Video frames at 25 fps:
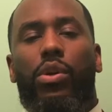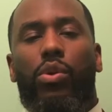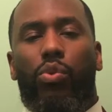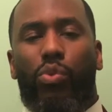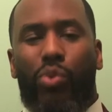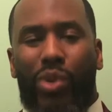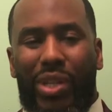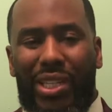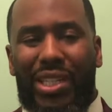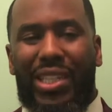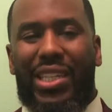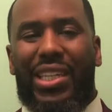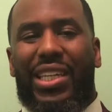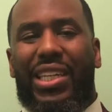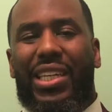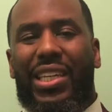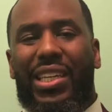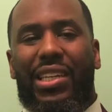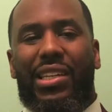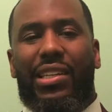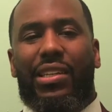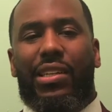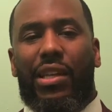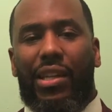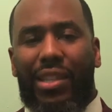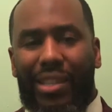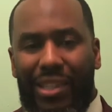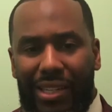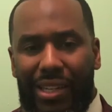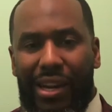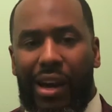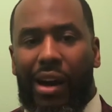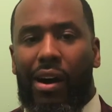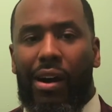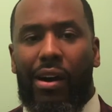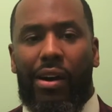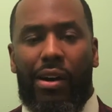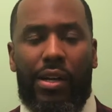we need
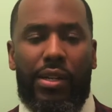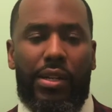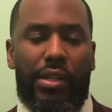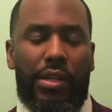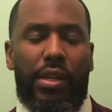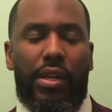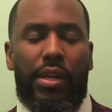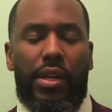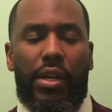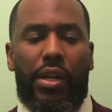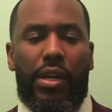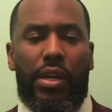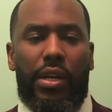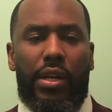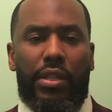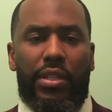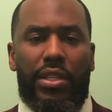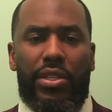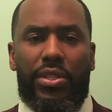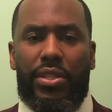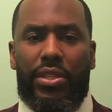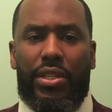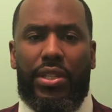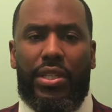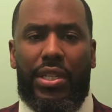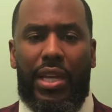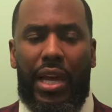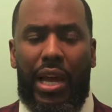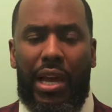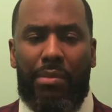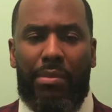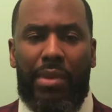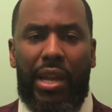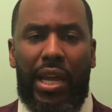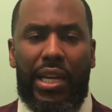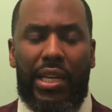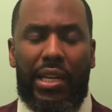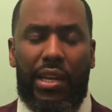God. This is a
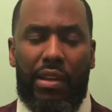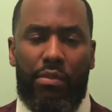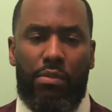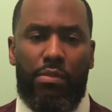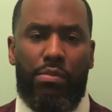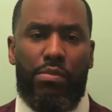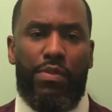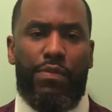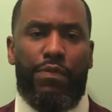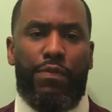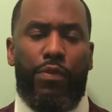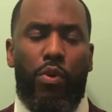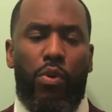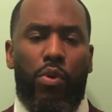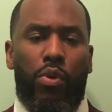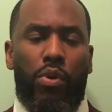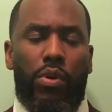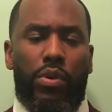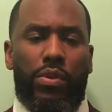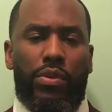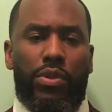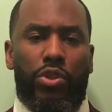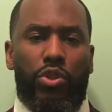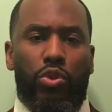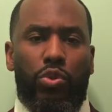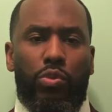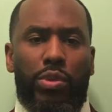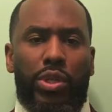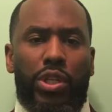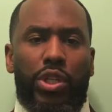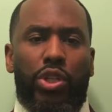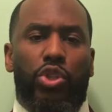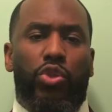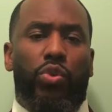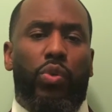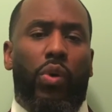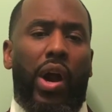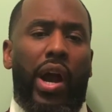time like never before. so
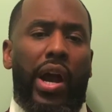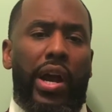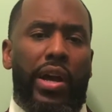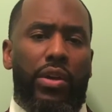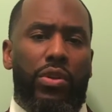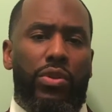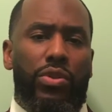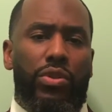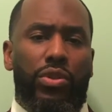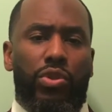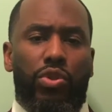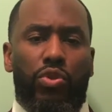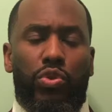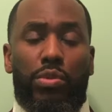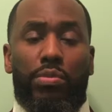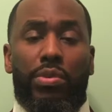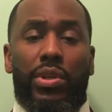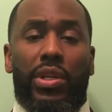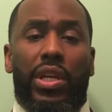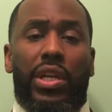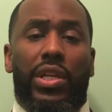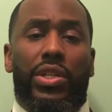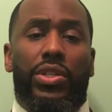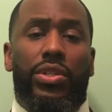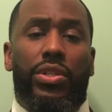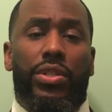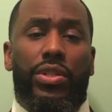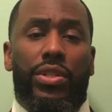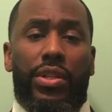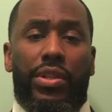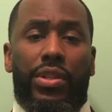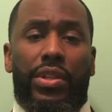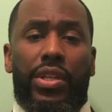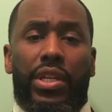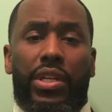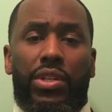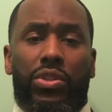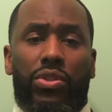many trials and tribulations
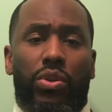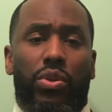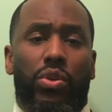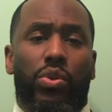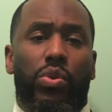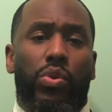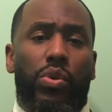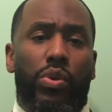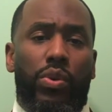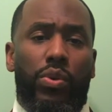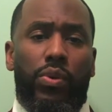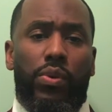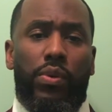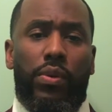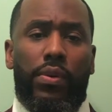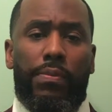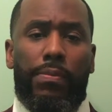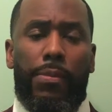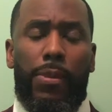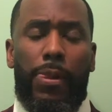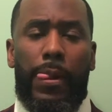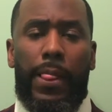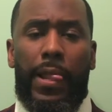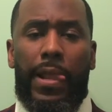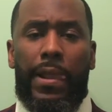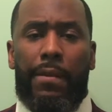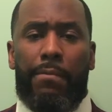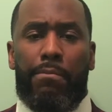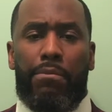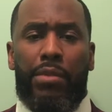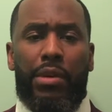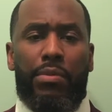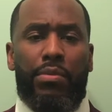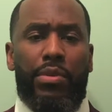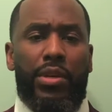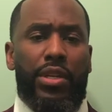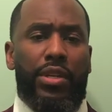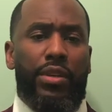and things are going on.
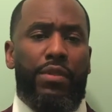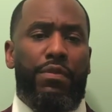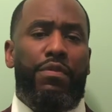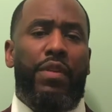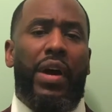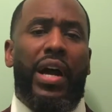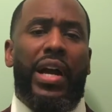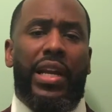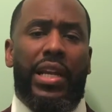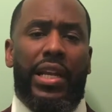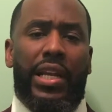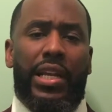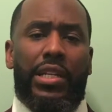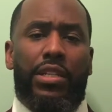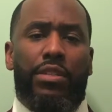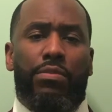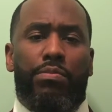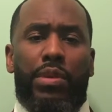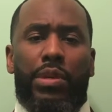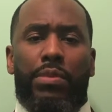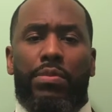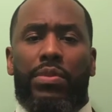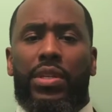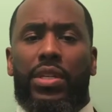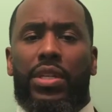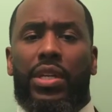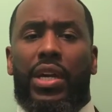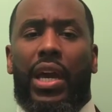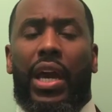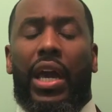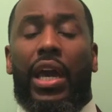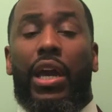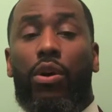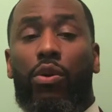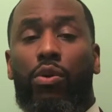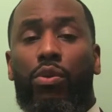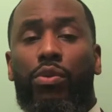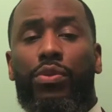Maybe in your finance, maybe in your
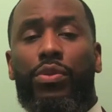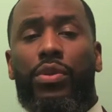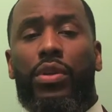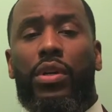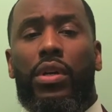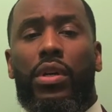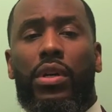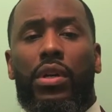health,